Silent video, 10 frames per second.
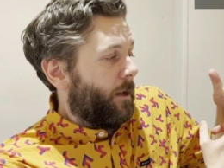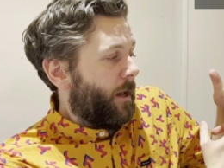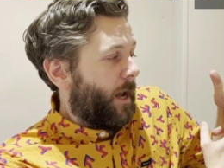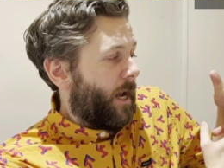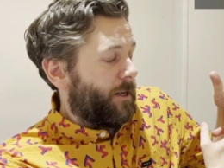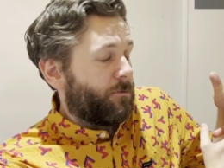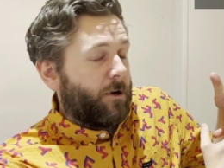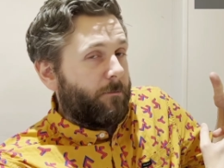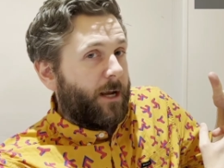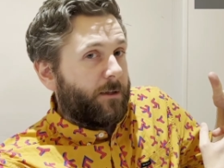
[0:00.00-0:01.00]
is where
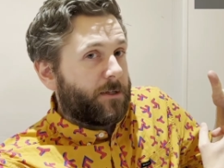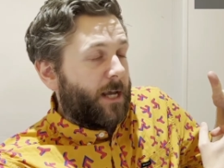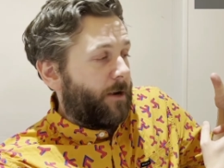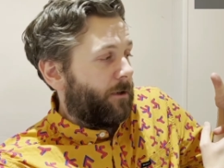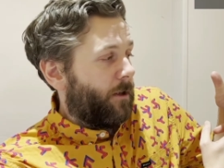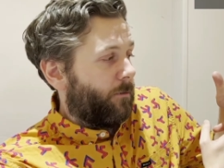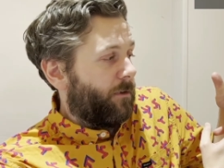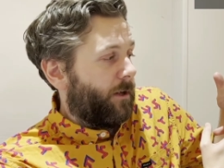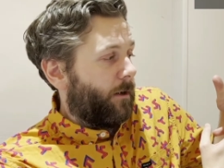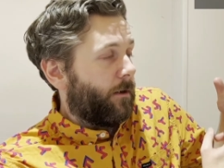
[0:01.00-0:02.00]
you're making the sound along
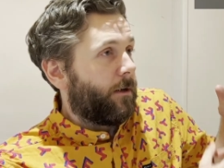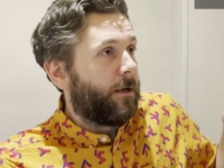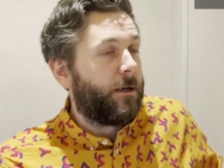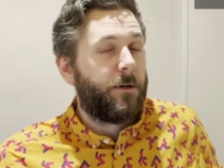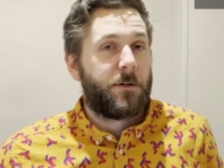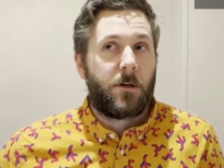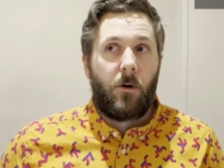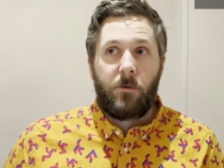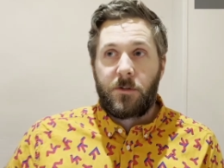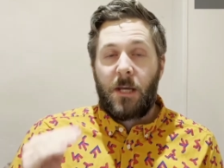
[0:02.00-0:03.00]
with here.
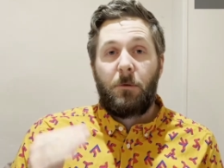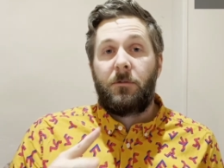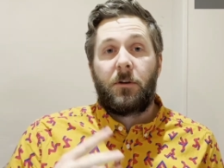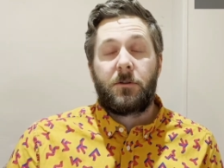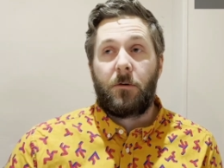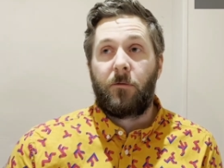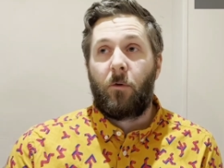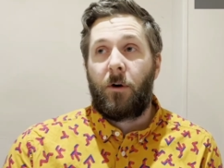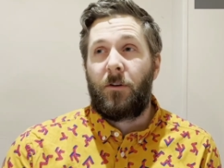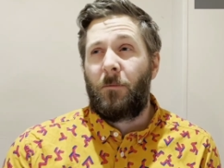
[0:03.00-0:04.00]
So just keep moving your tongue
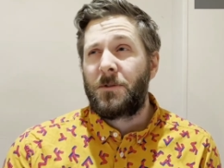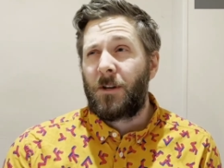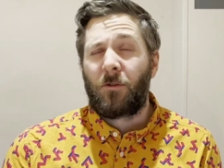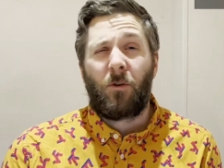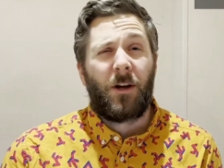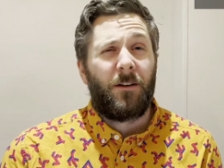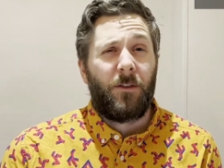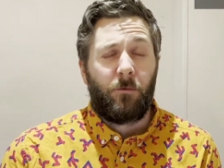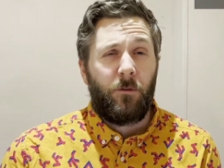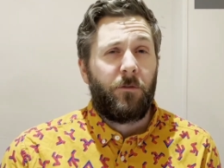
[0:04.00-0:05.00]
forward, almost like crawling along
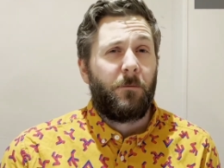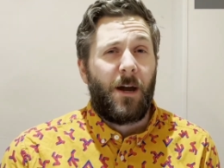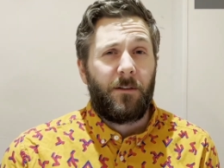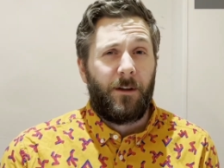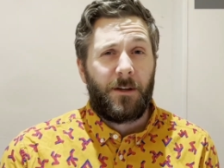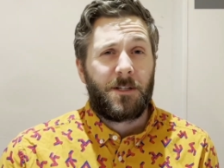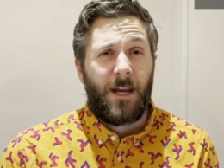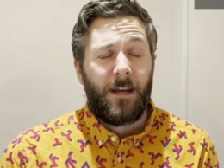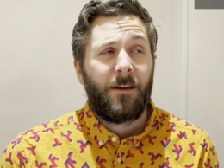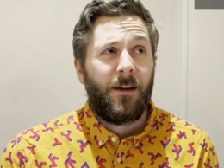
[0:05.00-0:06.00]
the roof of your mouth like a
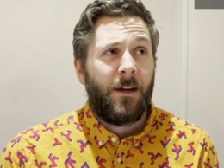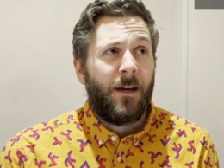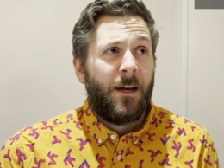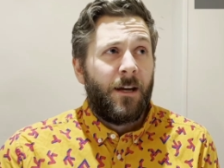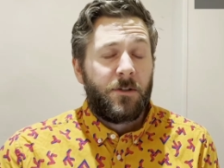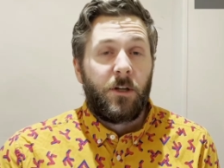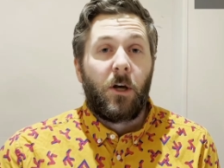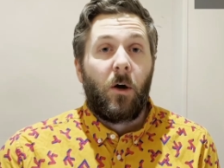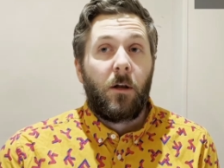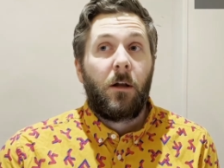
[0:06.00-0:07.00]
snake. So you
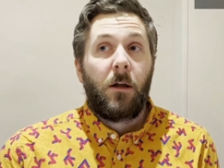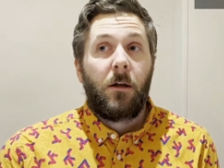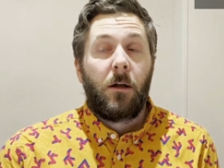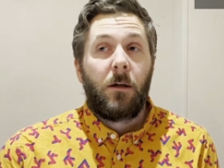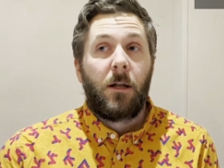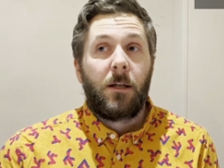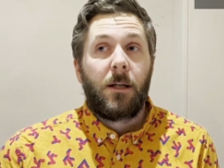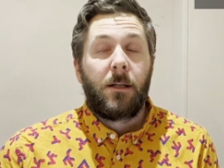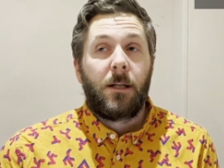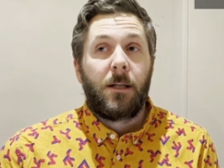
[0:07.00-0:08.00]
go la la la la la
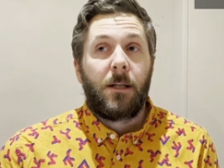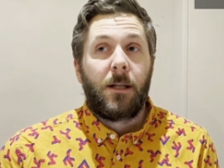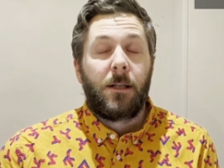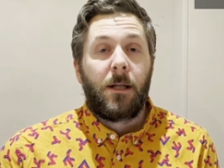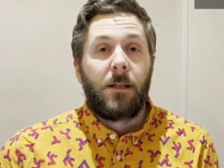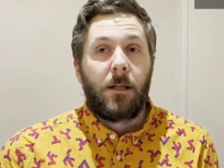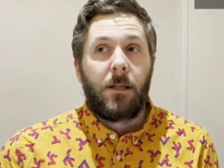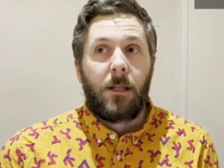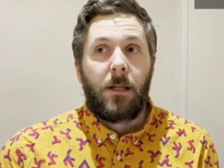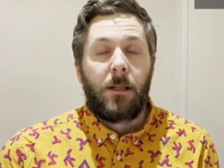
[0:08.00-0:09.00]
la la la
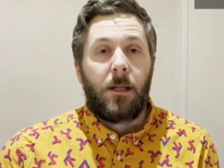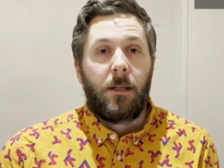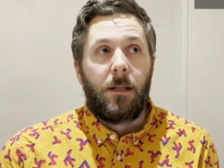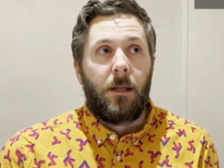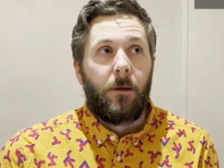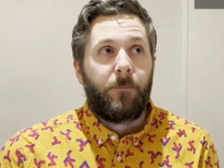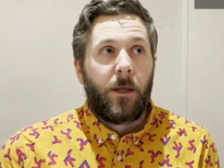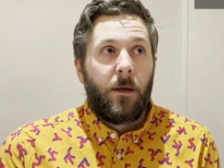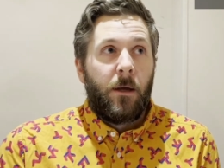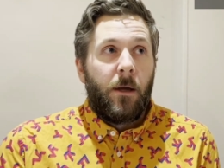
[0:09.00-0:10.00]
la la la la la
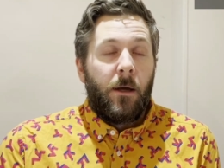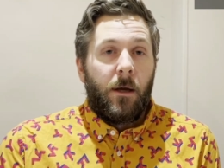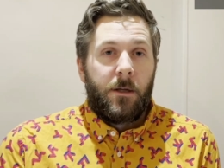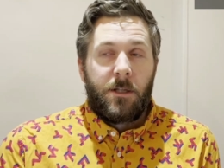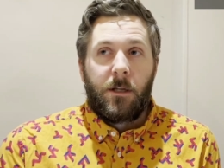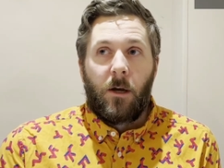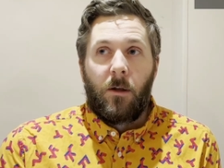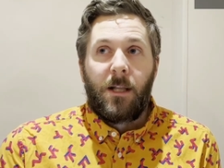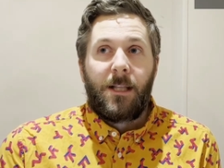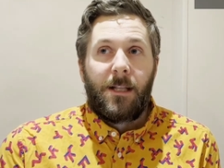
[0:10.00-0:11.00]
until you go
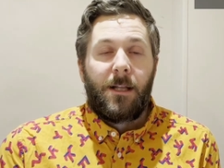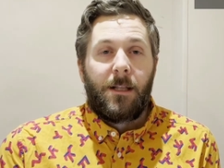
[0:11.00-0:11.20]
la la la